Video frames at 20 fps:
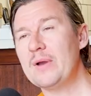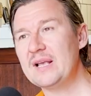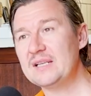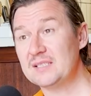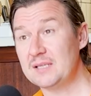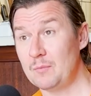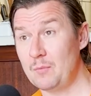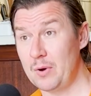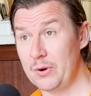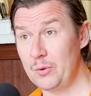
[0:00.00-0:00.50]

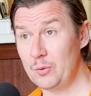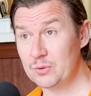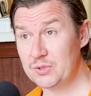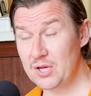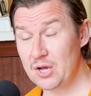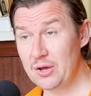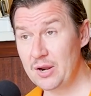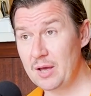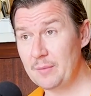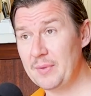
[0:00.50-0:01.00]
someone who'll
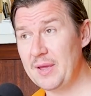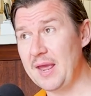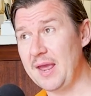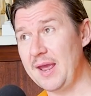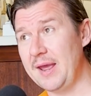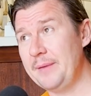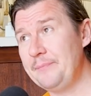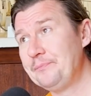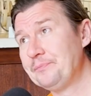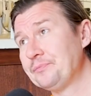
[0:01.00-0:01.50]
turn up
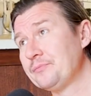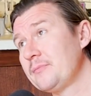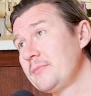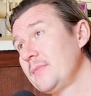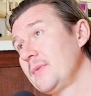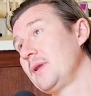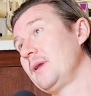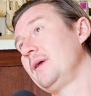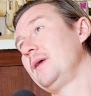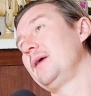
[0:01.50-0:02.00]
here,
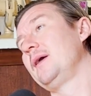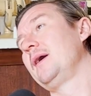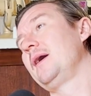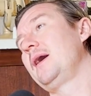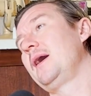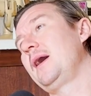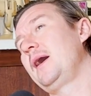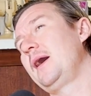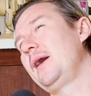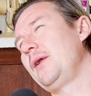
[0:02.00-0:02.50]

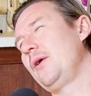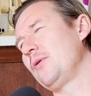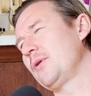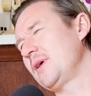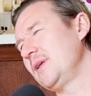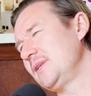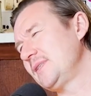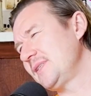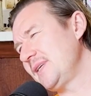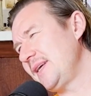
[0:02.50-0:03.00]
and I
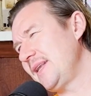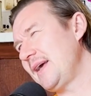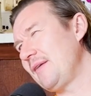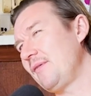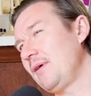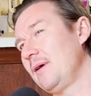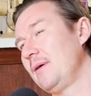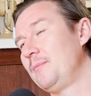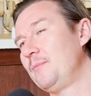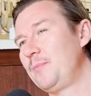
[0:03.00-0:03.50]
can see they're
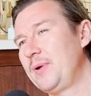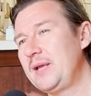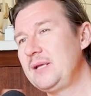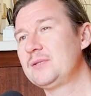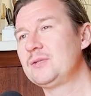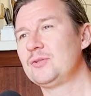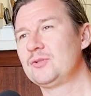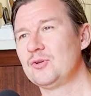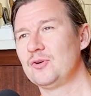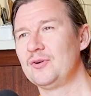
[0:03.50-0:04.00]
a
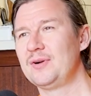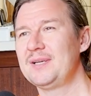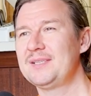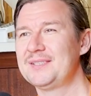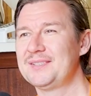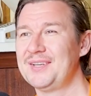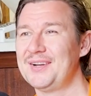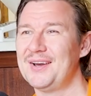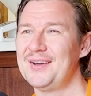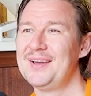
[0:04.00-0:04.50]
pizza
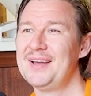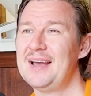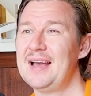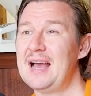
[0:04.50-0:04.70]
tourist, and